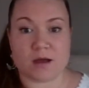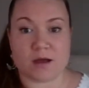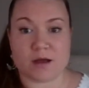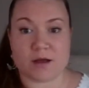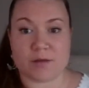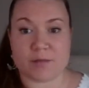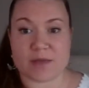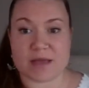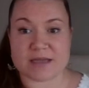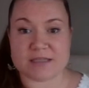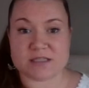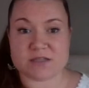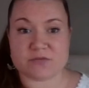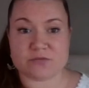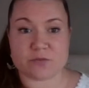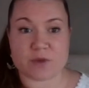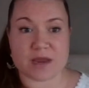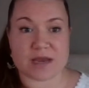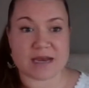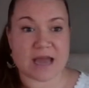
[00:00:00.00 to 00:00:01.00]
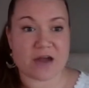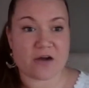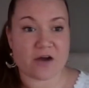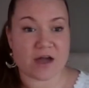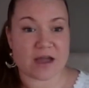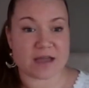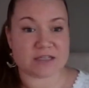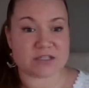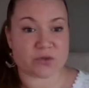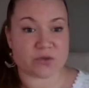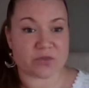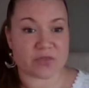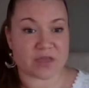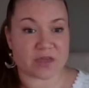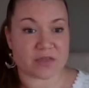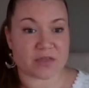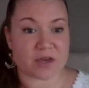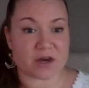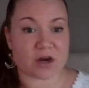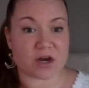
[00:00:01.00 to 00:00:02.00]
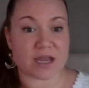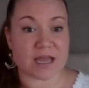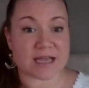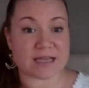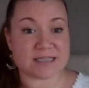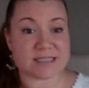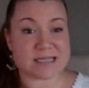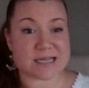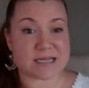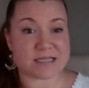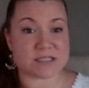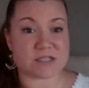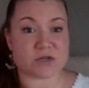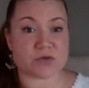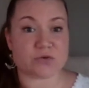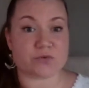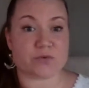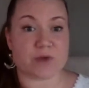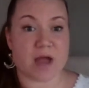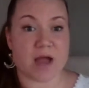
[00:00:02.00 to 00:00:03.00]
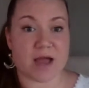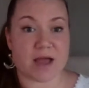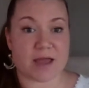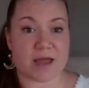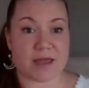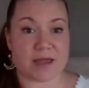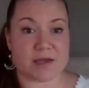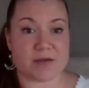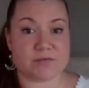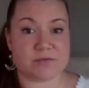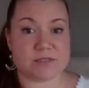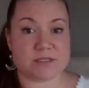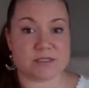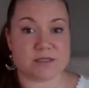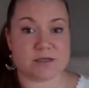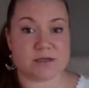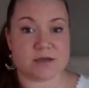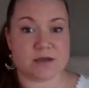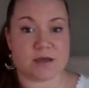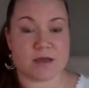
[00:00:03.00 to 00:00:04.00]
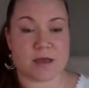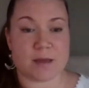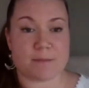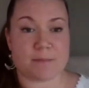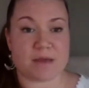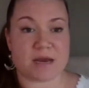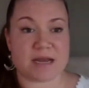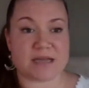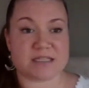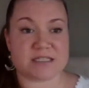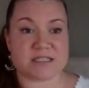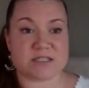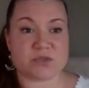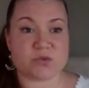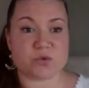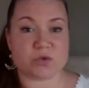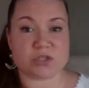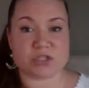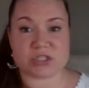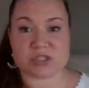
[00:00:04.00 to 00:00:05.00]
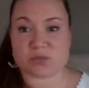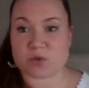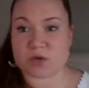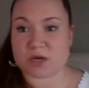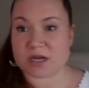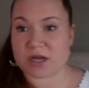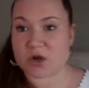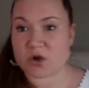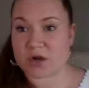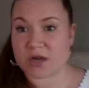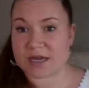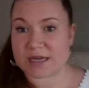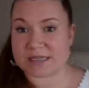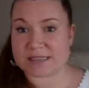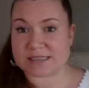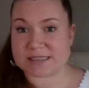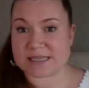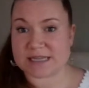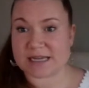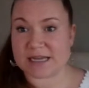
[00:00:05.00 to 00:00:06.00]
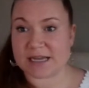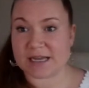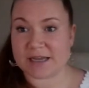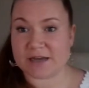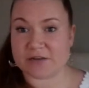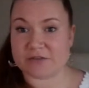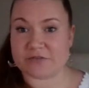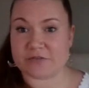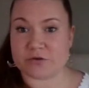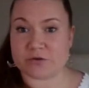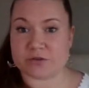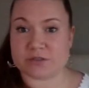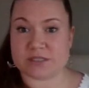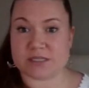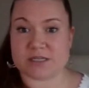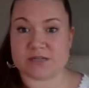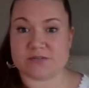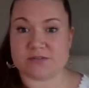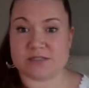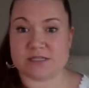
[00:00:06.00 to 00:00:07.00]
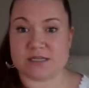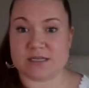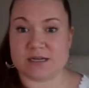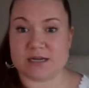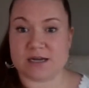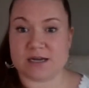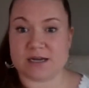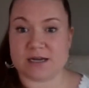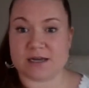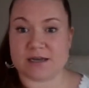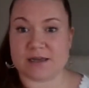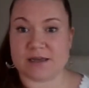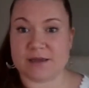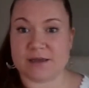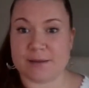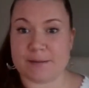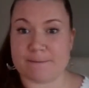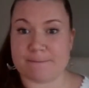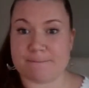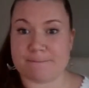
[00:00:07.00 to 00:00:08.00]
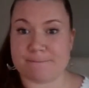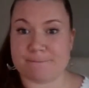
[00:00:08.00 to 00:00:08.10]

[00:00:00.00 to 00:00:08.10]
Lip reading: As of right now, I don't think that our guest has arrived, but I do just want to go ahead and say hi to folks that have said hi.